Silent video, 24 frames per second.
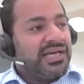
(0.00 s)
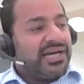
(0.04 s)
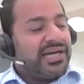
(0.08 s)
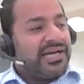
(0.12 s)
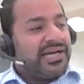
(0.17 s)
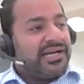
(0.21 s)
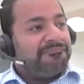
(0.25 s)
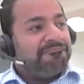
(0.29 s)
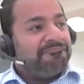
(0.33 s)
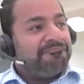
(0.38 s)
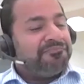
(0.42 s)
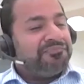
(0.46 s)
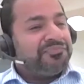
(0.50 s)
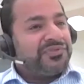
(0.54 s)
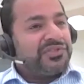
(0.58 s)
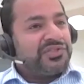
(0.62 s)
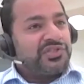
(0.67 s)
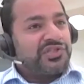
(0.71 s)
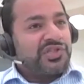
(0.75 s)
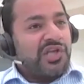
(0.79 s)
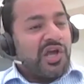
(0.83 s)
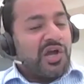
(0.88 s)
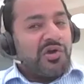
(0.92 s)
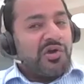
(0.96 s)

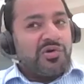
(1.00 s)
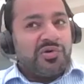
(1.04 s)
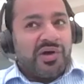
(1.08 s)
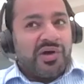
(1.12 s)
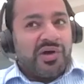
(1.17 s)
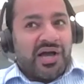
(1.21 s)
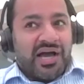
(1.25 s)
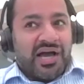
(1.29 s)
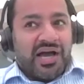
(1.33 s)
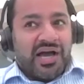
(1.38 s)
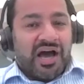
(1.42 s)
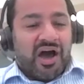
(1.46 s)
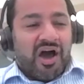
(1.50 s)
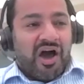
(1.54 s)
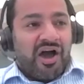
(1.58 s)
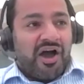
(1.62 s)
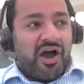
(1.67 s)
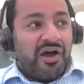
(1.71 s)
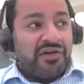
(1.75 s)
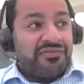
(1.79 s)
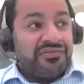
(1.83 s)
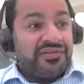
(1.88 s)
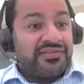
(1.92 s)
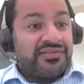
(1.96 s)

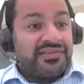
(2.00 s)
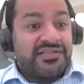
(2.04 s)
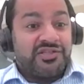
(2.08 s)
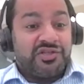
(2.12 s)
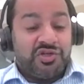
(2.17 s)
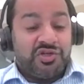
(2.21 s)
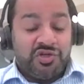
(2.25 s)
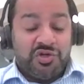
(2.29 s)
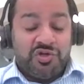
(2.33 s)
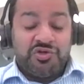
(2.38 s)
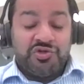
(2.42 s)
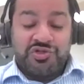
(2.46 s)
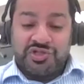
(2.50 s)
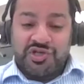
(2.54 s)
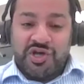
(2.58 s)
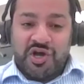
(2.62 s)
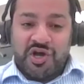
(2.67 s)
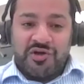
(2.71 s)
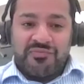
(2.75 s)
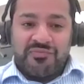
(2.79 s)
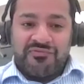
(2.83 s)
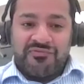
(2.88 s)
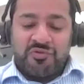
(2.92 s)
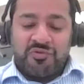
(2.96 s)
I think there's huge
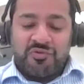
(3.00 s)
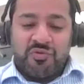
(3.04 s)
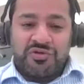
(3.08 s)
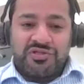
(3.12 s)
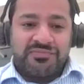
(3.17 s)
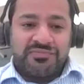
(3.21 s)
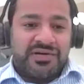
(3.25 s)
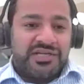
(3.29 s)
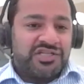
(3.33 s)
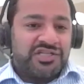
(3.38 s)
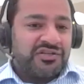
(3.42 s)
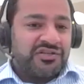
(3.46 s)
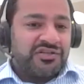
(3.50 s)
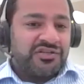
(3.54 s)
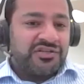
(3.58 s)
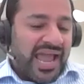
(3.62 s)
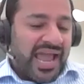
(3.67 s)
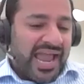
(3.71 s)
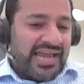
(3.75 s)
scope for automation of